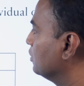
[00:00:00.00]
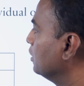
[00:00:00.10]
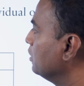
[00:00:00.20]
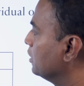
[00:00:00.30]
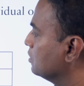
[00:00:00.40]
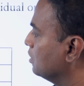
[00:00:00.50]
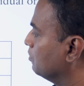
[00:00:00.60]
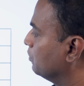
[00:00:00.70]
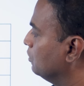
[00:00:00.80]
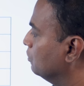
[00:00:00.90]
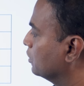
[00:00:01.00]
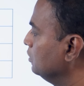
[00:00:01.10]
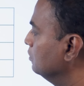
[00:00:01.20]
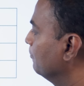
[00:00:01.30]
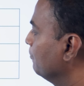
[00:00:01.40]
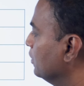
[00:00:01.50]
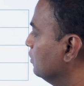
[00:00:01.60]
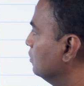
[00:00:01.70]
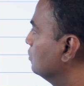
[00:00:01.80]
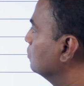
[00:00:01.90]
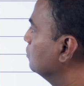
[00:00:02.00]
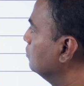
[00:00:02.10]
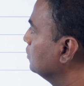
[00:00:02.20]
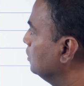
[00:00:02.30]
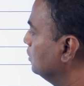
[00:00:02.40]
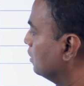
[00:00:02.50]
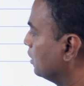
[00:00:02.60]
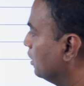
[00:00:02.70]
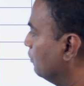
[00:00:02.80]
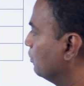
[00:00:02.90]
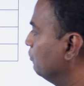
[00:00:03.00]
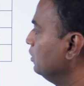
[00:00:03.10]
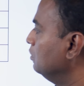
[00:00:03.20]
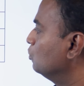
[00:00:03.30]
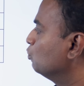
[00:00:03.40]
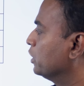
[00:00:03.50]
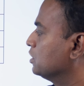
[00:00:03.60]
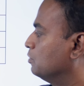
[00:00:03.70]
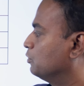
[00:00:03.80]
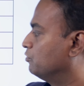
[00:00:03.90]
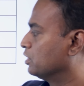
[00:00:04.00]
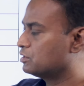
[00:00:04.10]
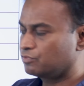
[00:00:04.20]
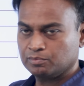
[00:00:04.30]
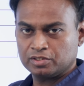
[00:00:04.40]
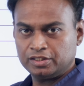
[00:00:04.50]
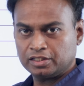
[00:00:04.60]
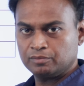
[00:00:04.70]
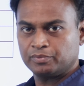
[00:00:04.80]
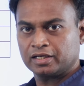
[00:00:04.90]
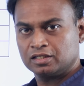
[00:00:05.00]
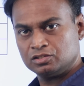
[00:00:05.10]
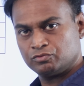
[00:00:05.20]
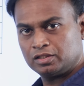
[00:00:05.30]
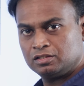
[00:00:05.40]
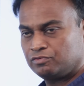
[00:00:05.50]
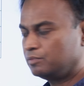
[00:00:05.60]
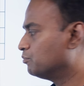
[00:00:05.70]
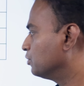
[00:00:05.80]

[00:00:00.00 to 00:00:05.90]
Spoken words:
with an example. Okay, so here I have given two examples. One is from clinical practice, one is from